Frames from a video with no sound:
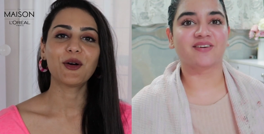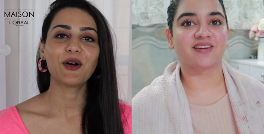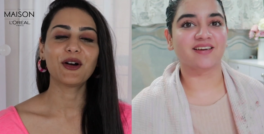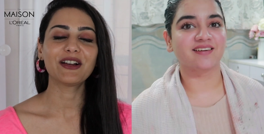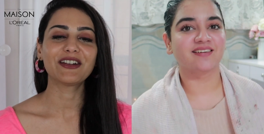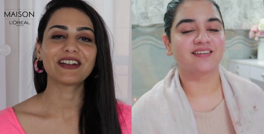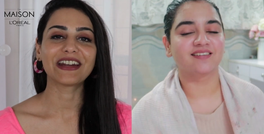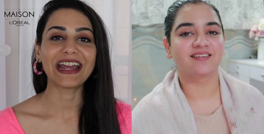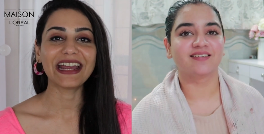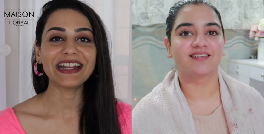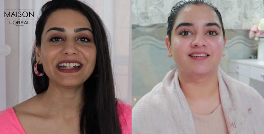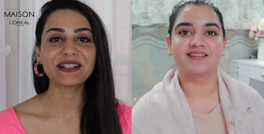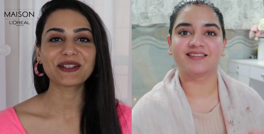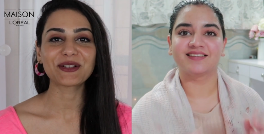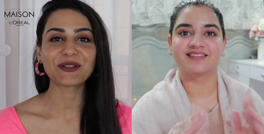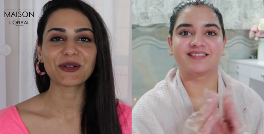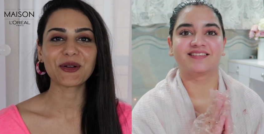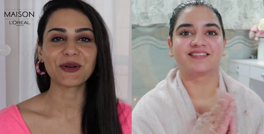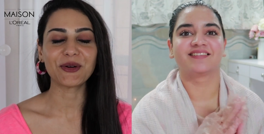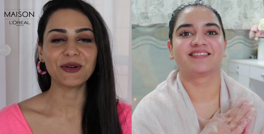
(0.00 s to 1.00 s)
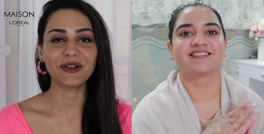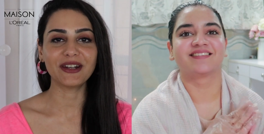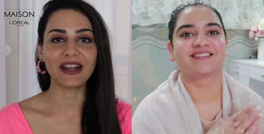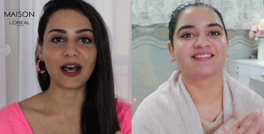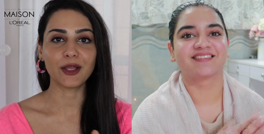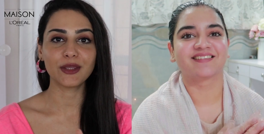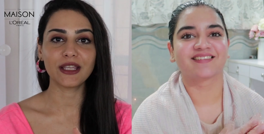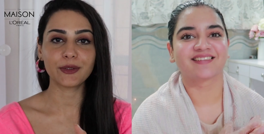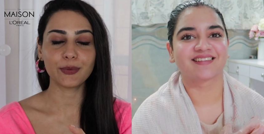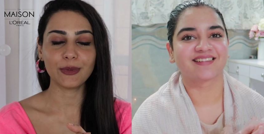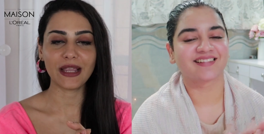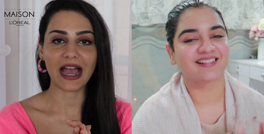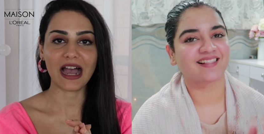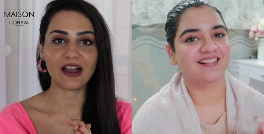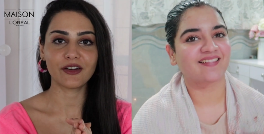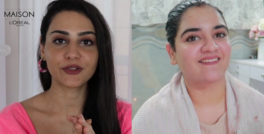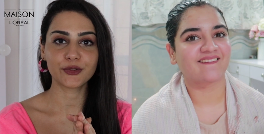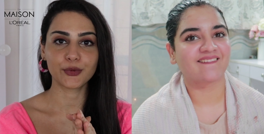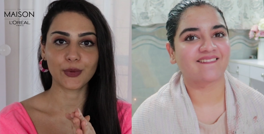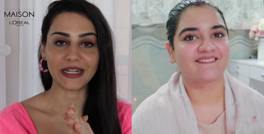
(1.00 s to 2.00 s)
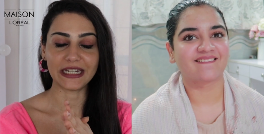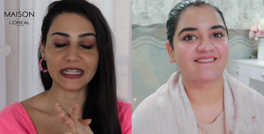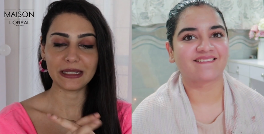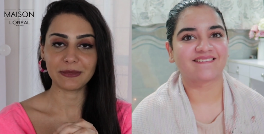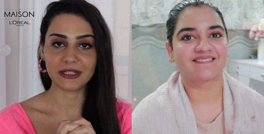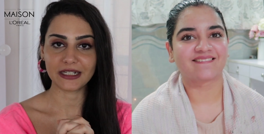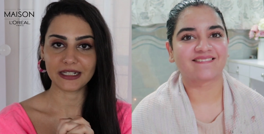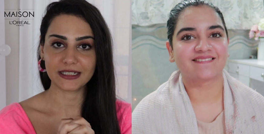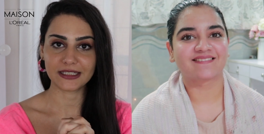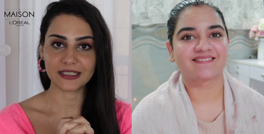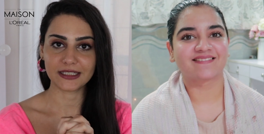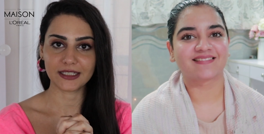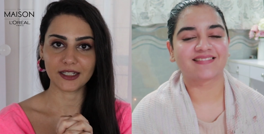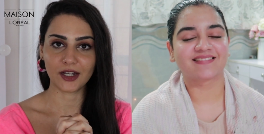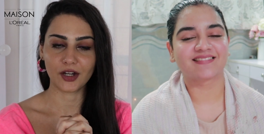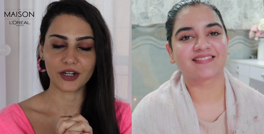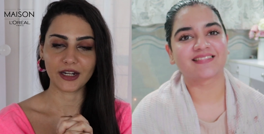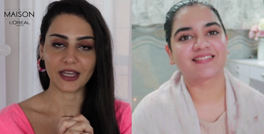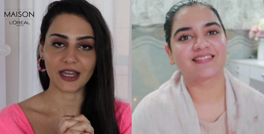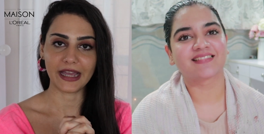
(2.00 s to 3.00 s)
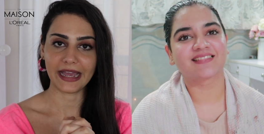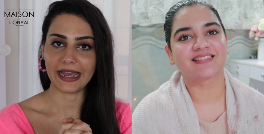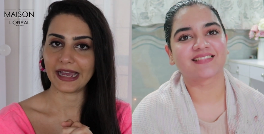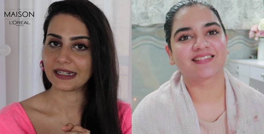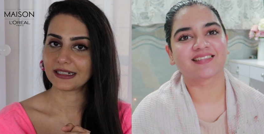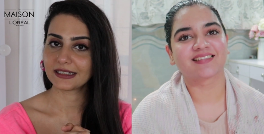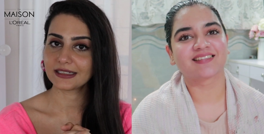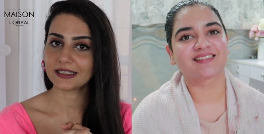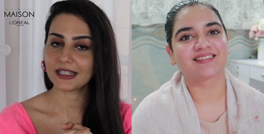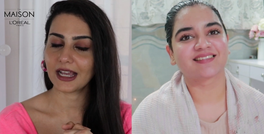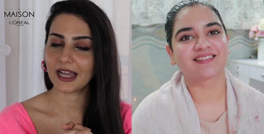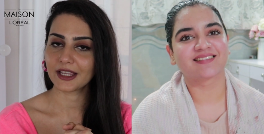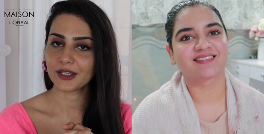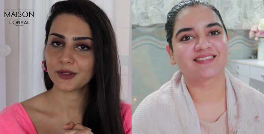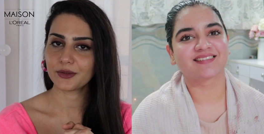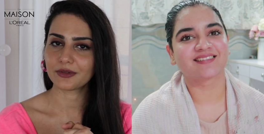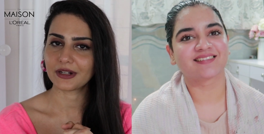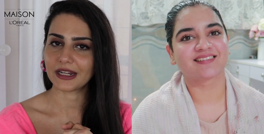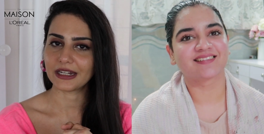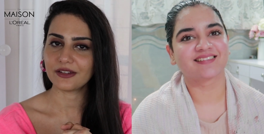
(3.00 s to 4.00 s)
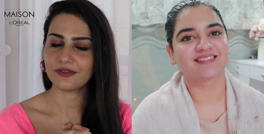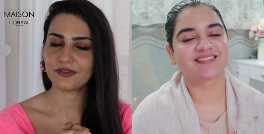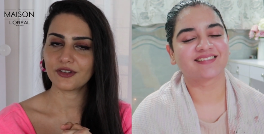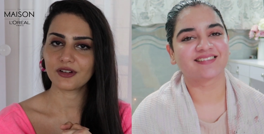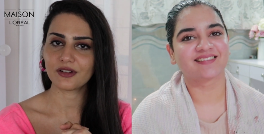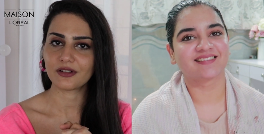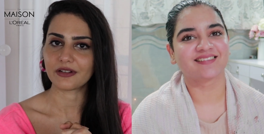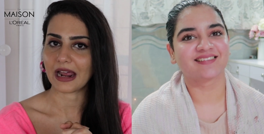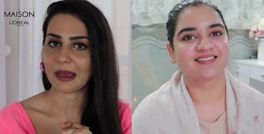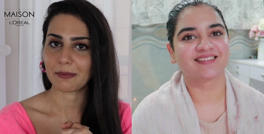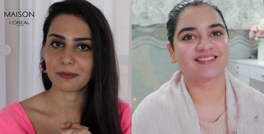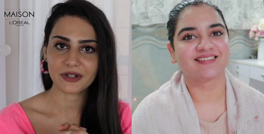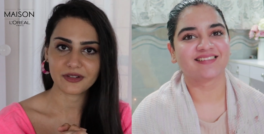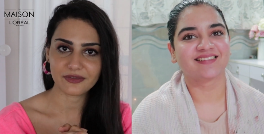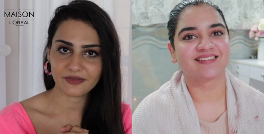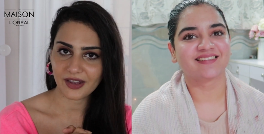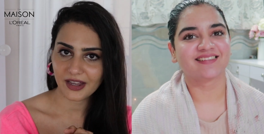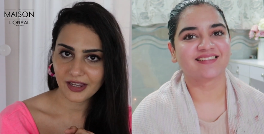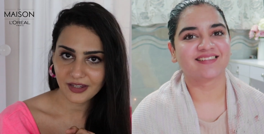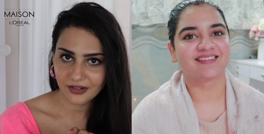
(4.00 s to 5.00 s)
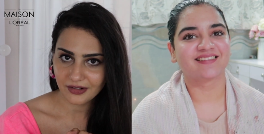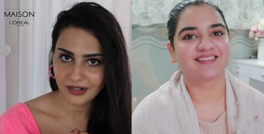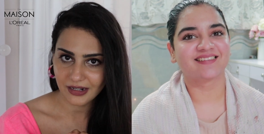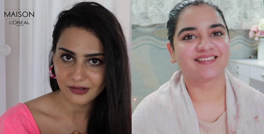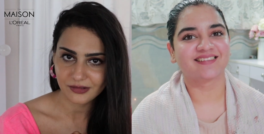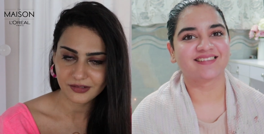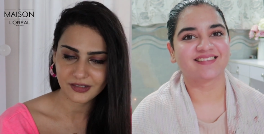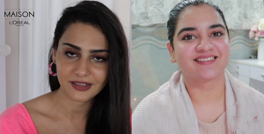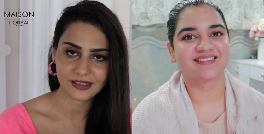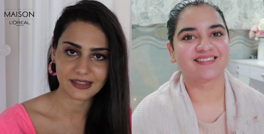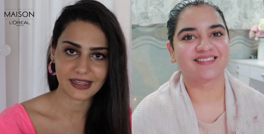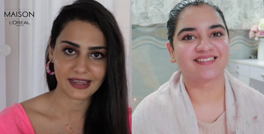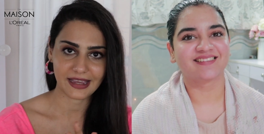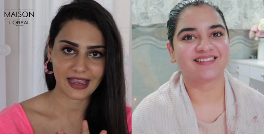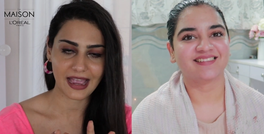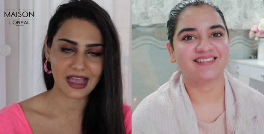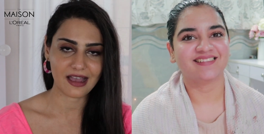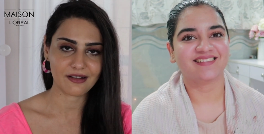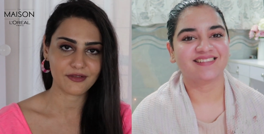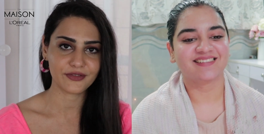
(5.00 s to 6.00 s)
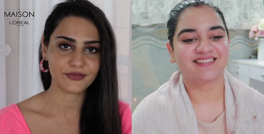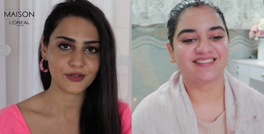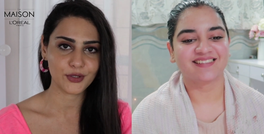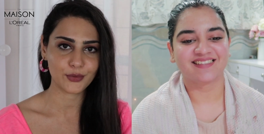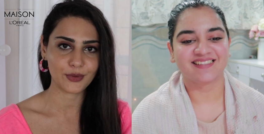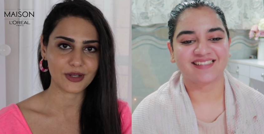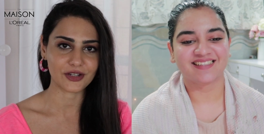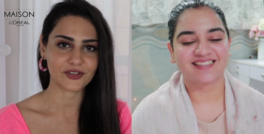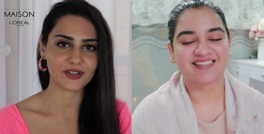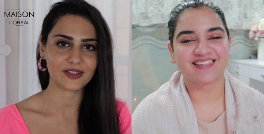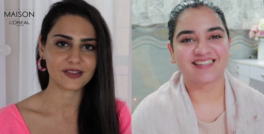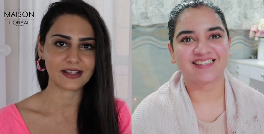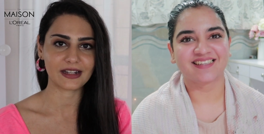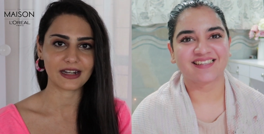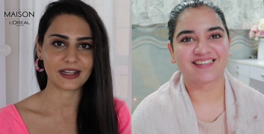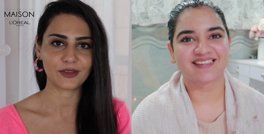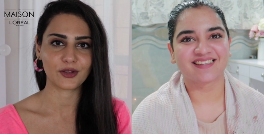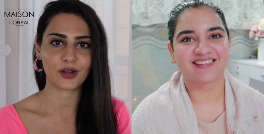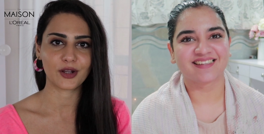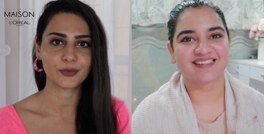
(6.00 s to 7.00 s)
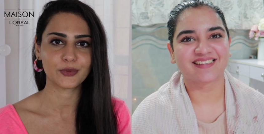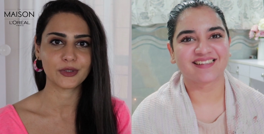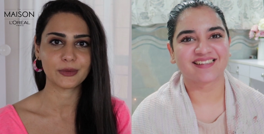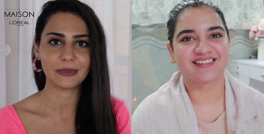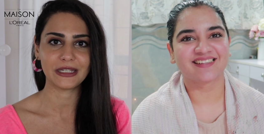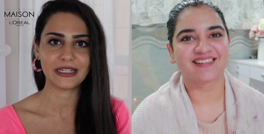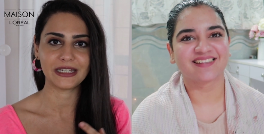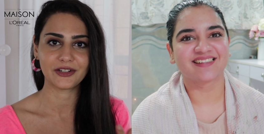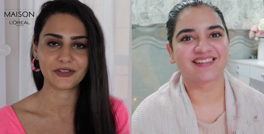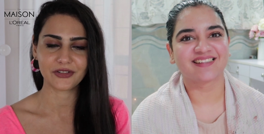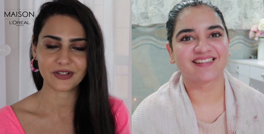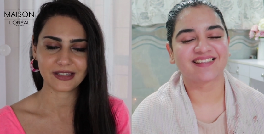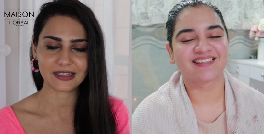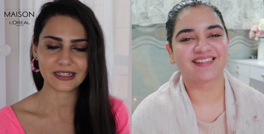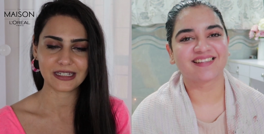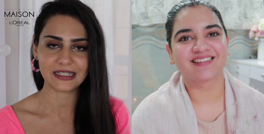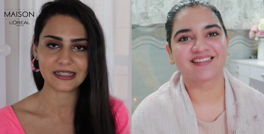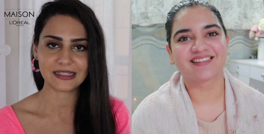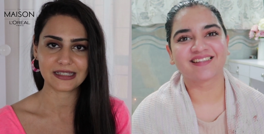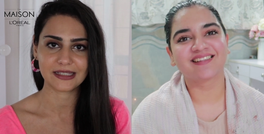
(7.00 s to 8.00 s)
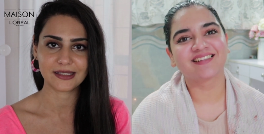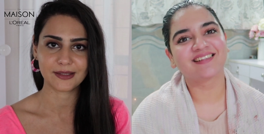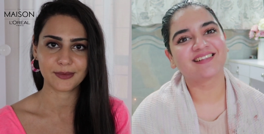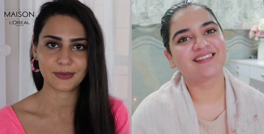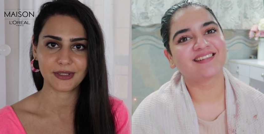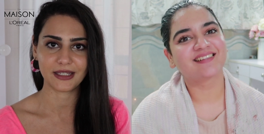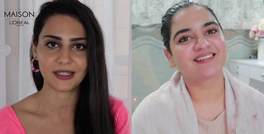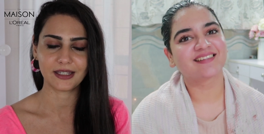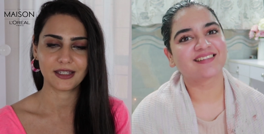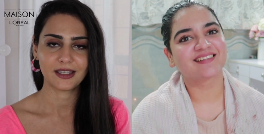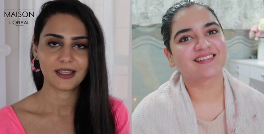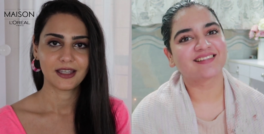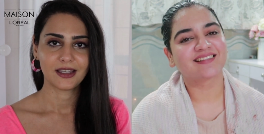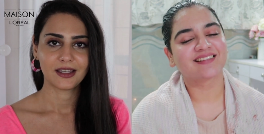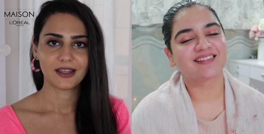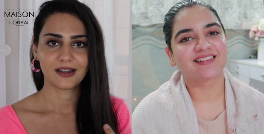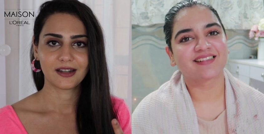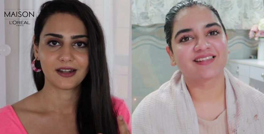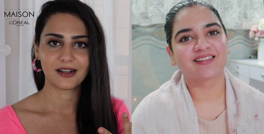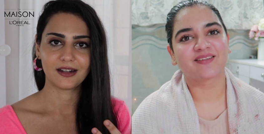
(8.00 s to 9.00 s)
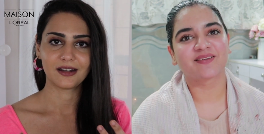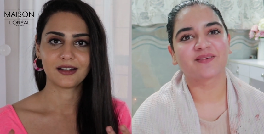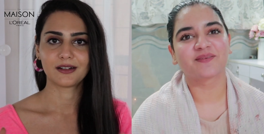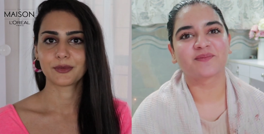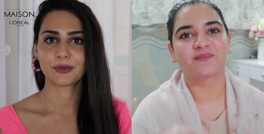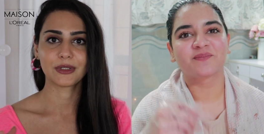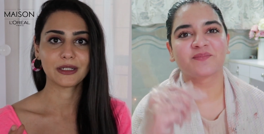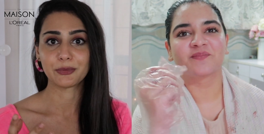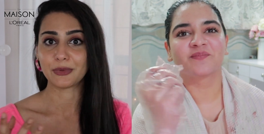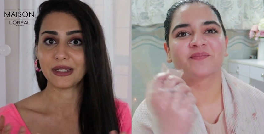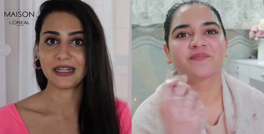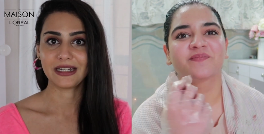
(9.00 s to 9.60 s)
Speaker 1: Alright, so now that we have twenty minutes on our hands, are you ready for a rapid fire round? Because I have a few questions that I thought would be interesting since we, uh, we're